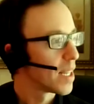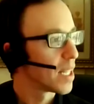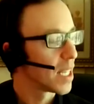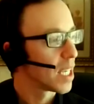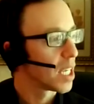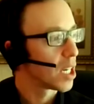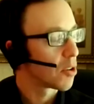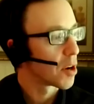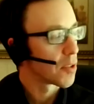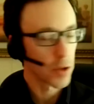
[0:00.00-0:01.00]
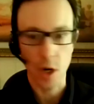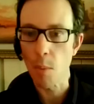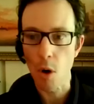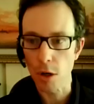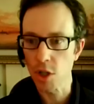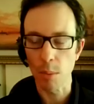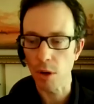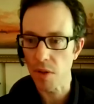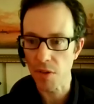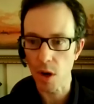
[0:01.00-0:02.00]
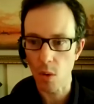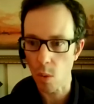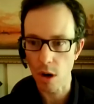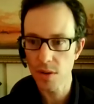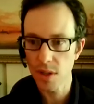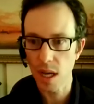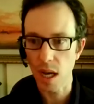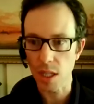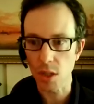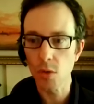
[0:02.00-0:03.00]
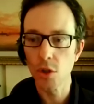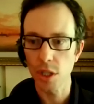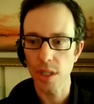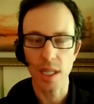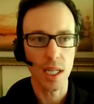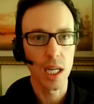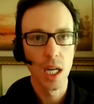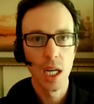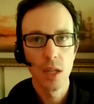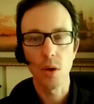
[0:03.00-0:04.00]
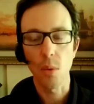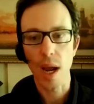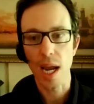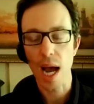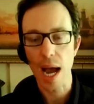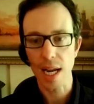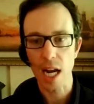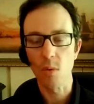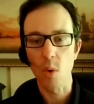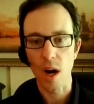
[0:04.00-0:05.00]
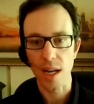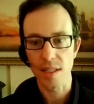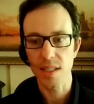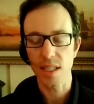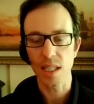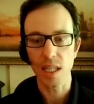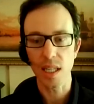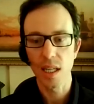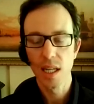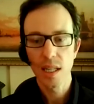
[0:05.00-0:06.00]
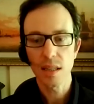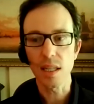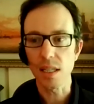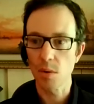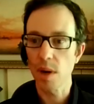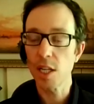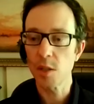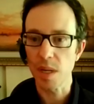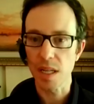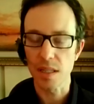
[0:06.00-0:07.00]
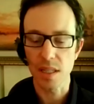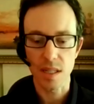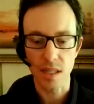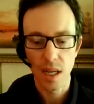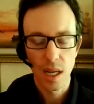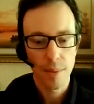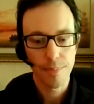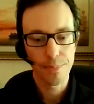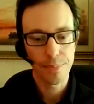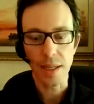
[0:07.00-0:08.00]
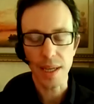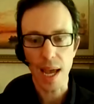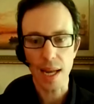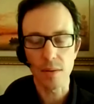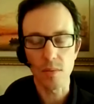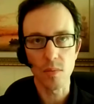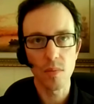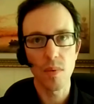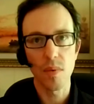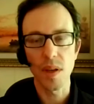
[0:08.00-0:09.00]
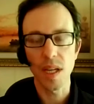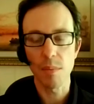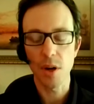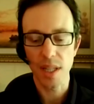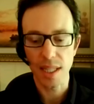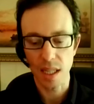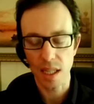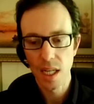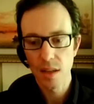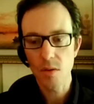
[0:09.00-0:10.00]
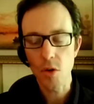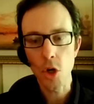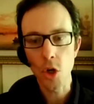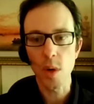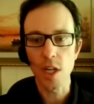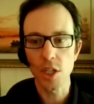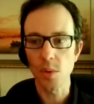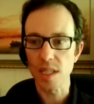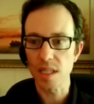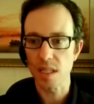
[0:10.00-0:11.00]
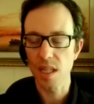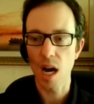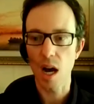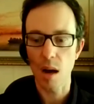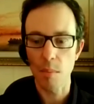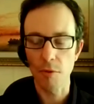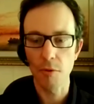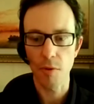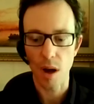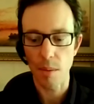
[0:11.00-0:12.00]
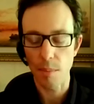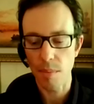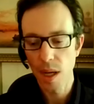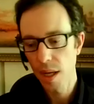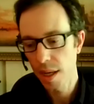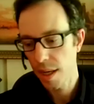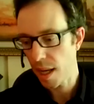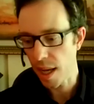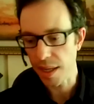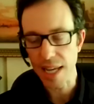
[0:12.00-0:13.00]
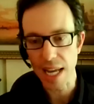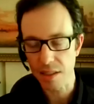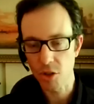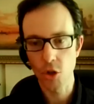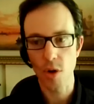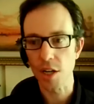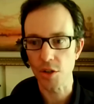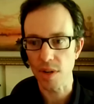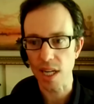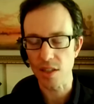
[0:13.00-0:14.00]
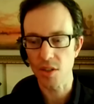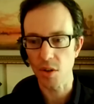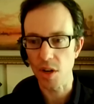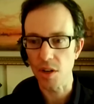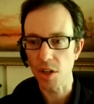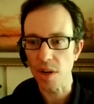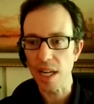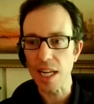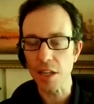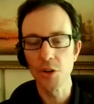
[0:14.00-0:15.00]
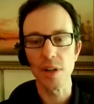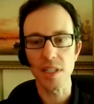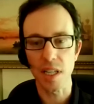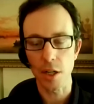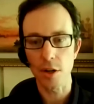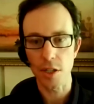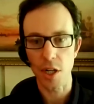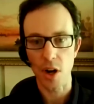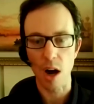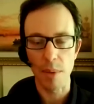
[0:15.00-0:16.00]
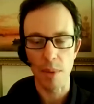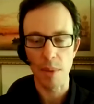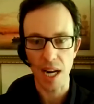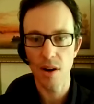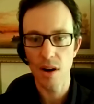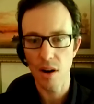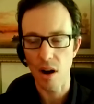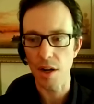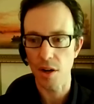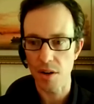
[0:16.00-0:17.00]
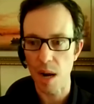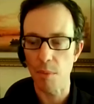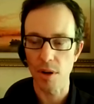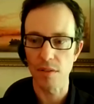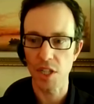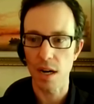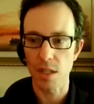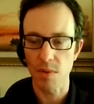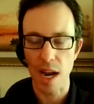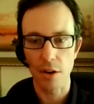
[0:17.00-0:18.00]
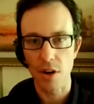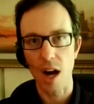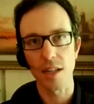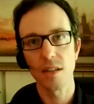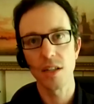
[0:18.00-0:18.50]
they're sort of more trouble than they're worth. Usually the way I kind of want to see these arrangements is, again, thinking about it, like the new issuances come from, again, treasuries. So you're increasing your denominator on your number of shares, right? You're not